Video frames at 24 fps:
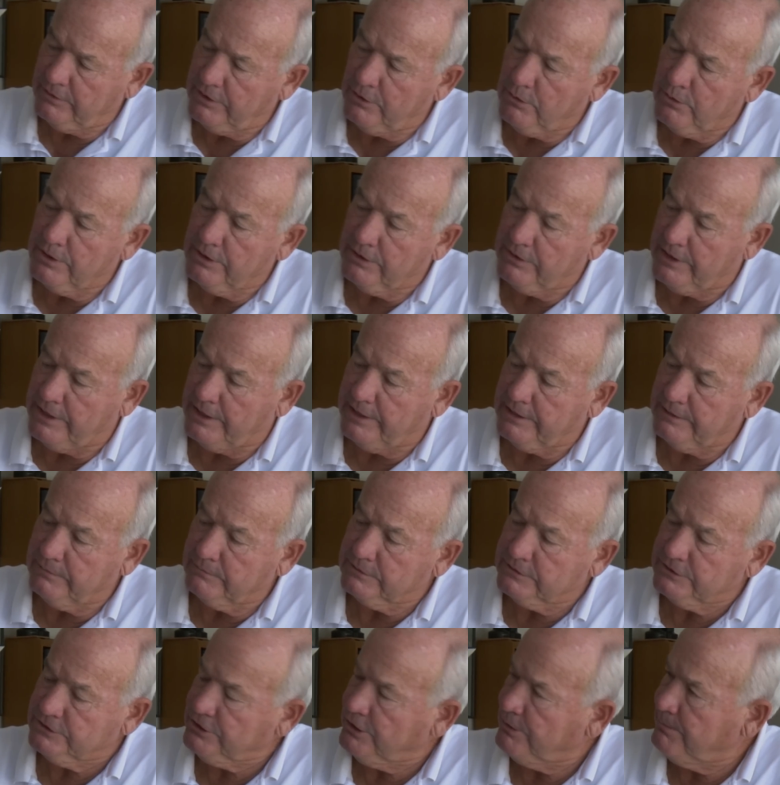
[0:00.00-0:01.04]
The oil canning
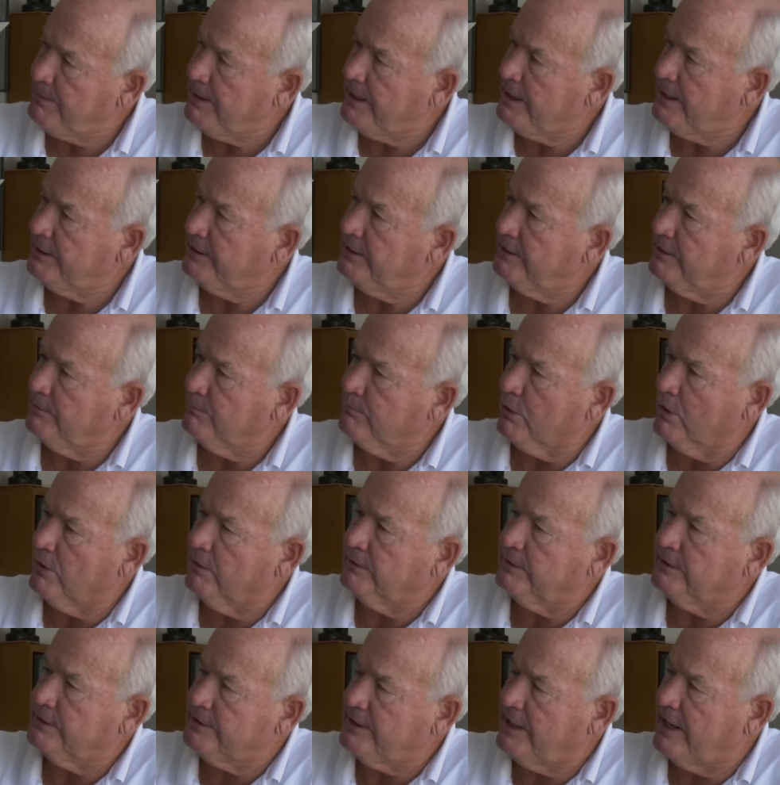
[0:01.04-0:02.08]
was so bad that it
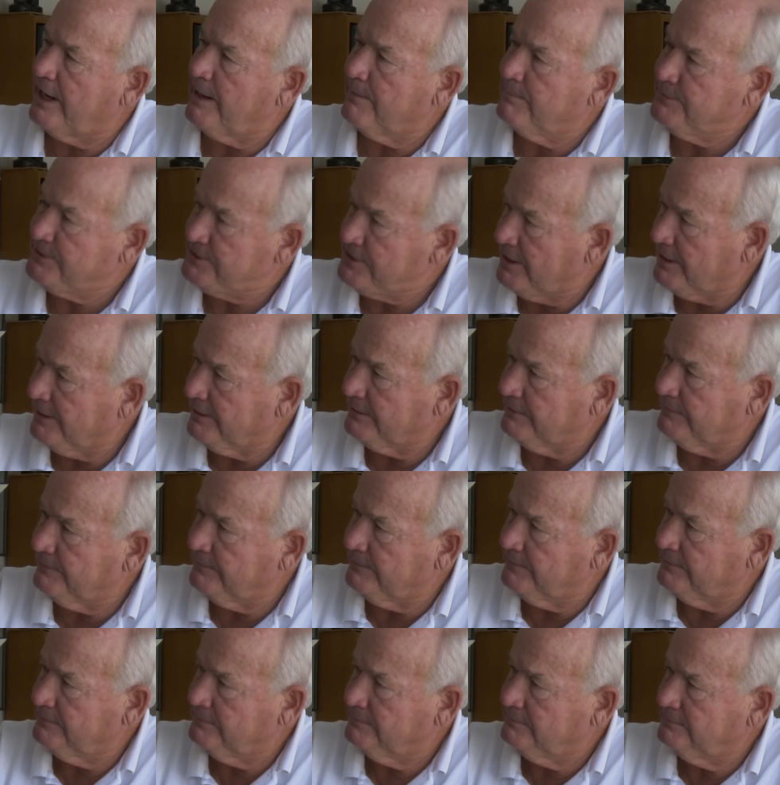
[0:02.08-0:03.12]
broke the tabs out
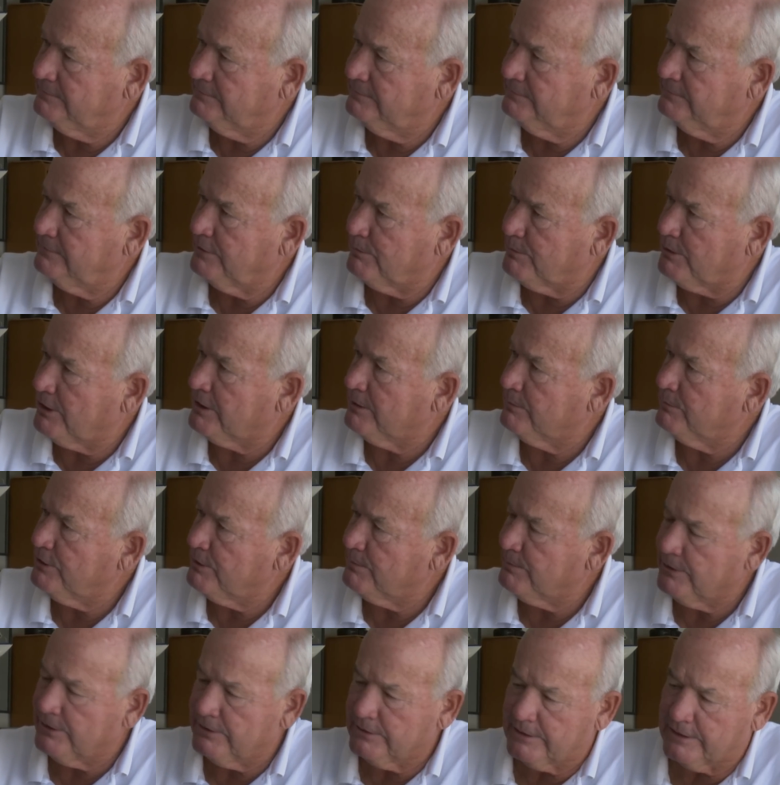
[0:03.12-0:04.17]
of the bottom of
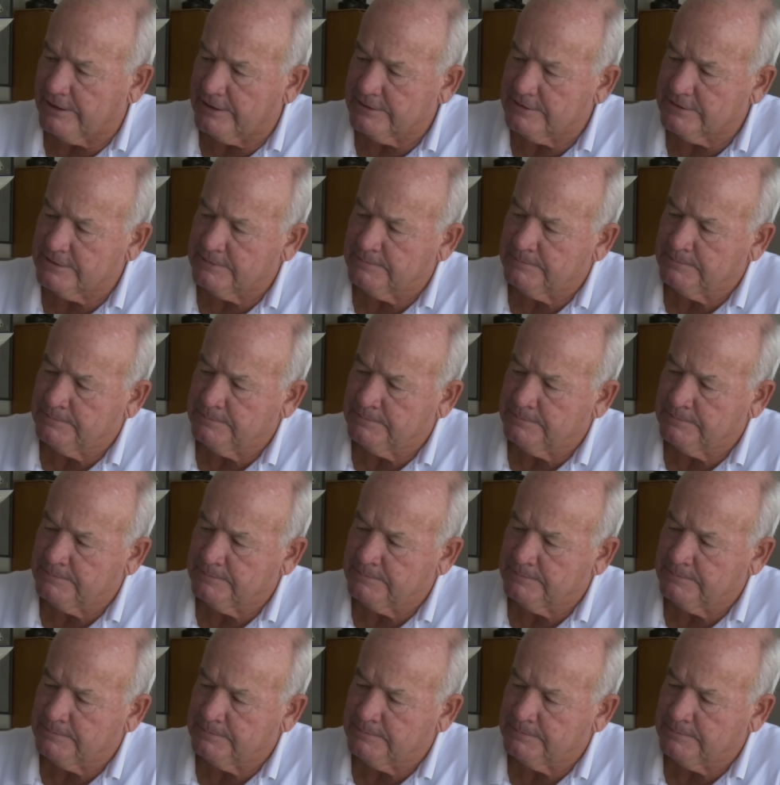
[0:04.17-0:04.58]
the bulkhead. Right.